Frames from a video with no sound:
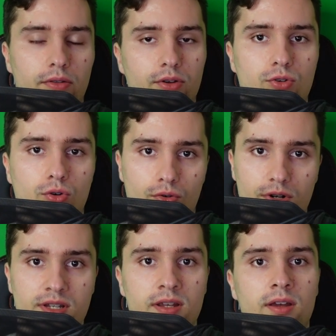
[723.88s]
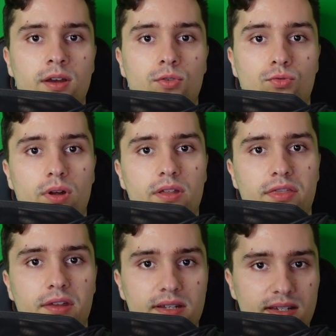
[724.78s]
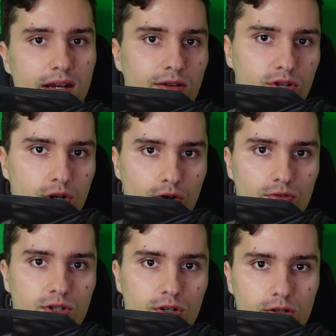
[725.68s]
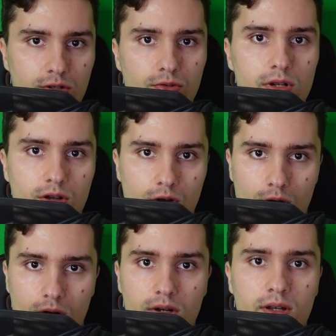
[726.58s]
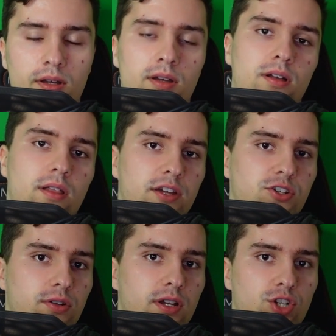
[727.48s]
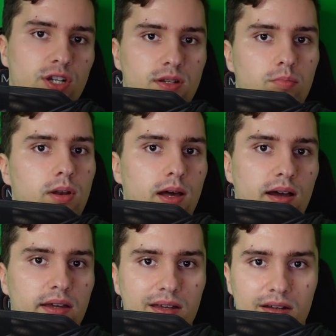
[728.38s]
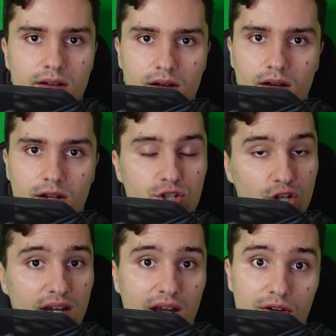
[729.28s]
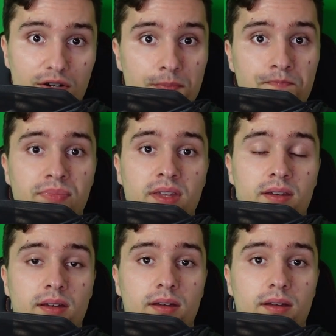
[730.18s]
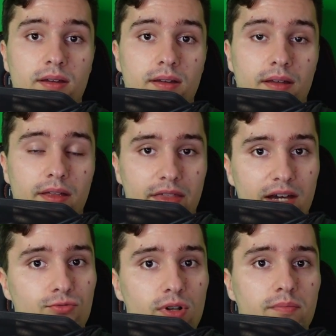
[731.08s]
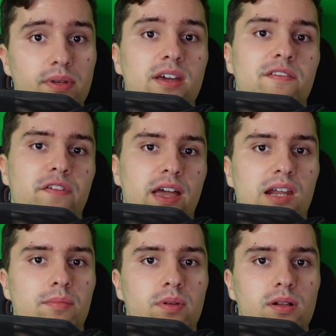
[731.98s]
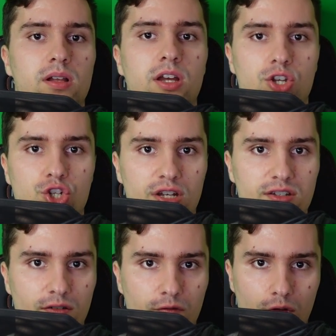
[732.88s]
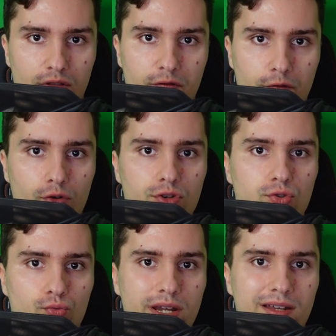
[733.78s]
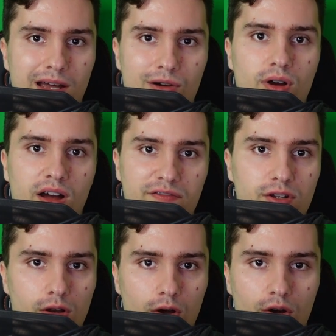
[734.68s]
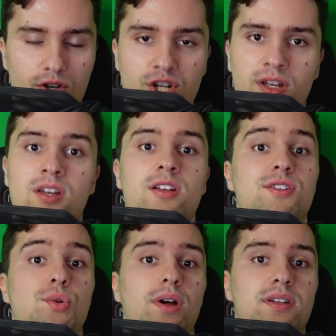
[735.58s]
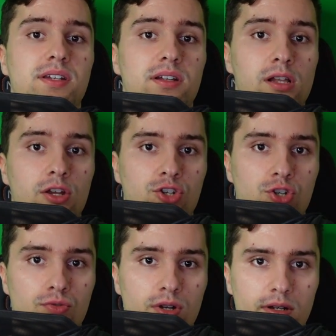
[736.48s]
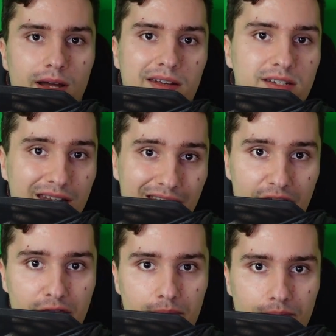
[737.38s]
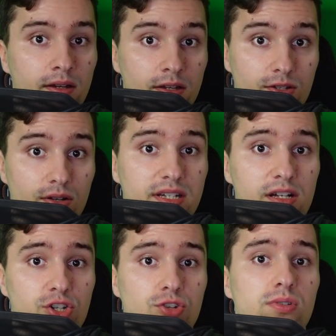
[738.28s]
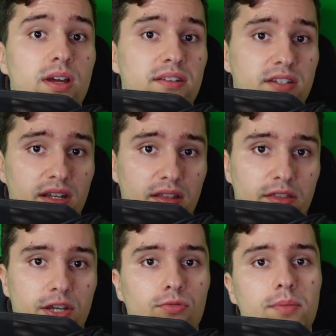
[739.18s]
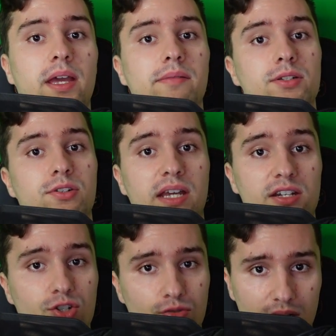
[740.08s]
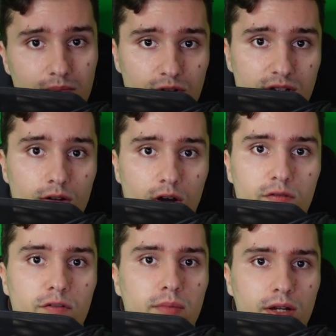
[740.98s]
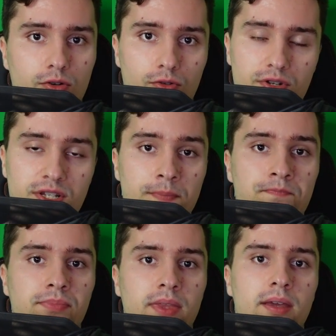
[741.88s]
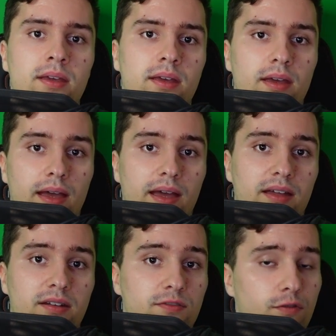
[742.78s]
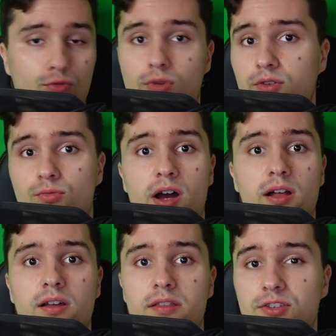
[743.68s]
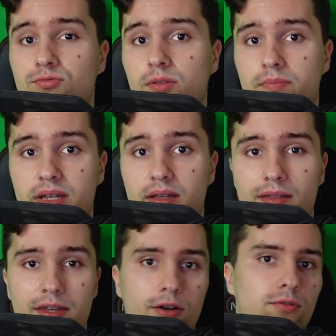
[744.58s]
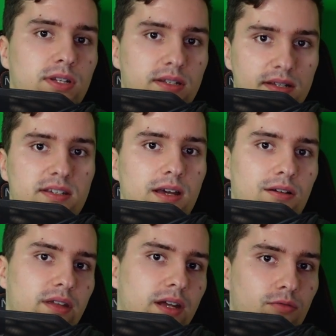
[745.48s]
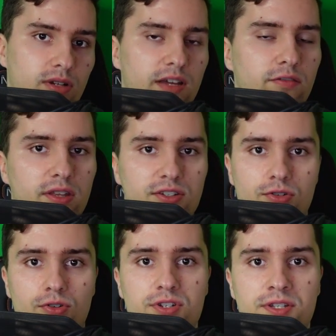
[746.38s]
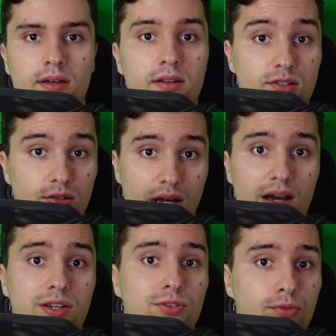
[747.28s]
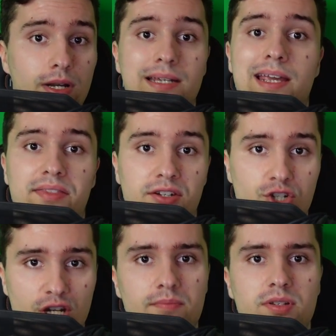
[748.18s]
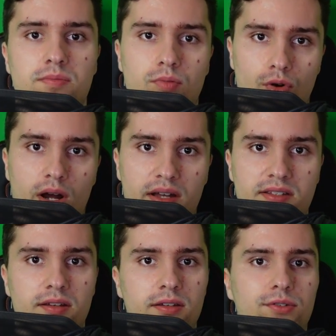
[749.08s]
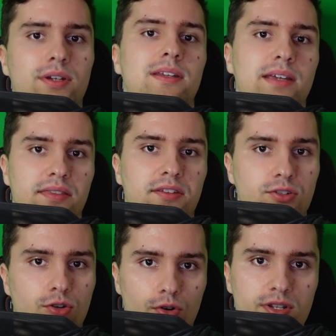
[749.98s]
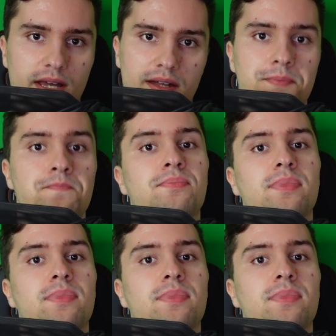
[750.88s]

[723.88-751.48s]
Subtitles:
on the course with the discount code Doodlekong that you can just apply in checkout. That will be available just for the first week now after launch, so until June 19th. So until June 19th, you will be able to get 20% off of my course. And for quite a while, this will be the only discount that I will give on this course. So now you really get the cheapest price you can get this course at.